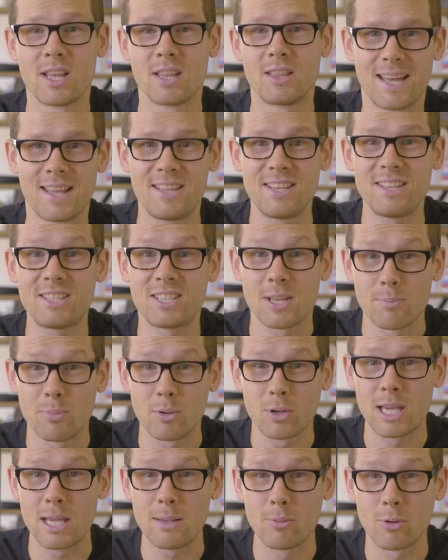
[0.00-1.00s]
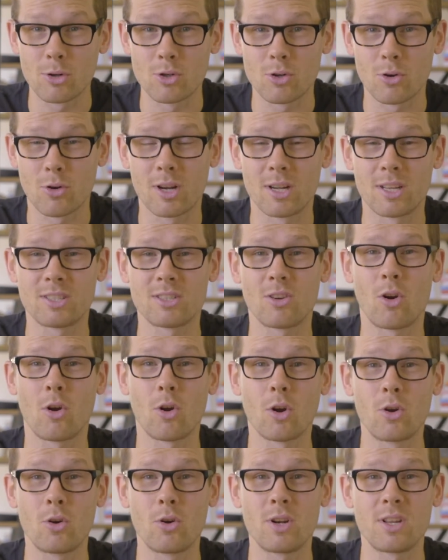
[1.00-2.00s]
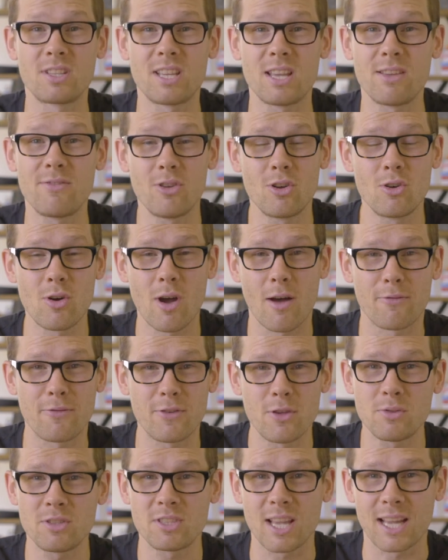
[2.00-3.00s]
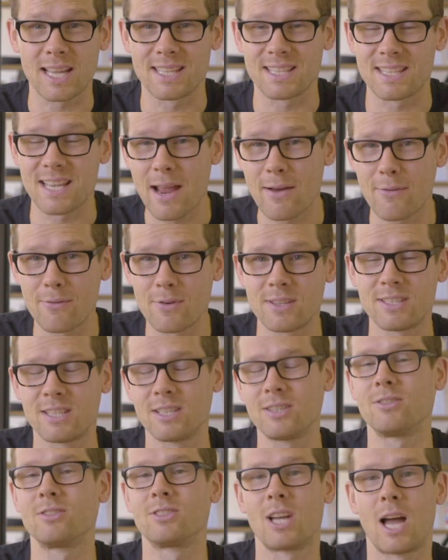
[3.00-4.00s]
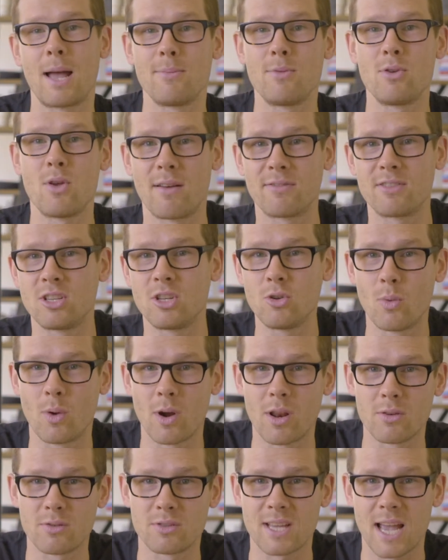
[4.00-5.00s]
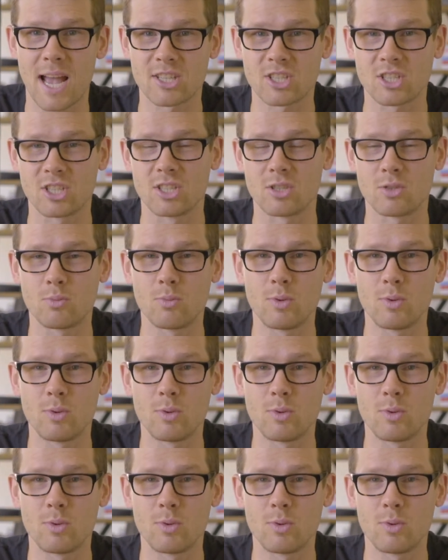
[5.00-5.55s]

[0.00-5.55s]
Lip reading: These simple keyboard shortcuts are going to save you a few seconds every single time you have to do one of those actions,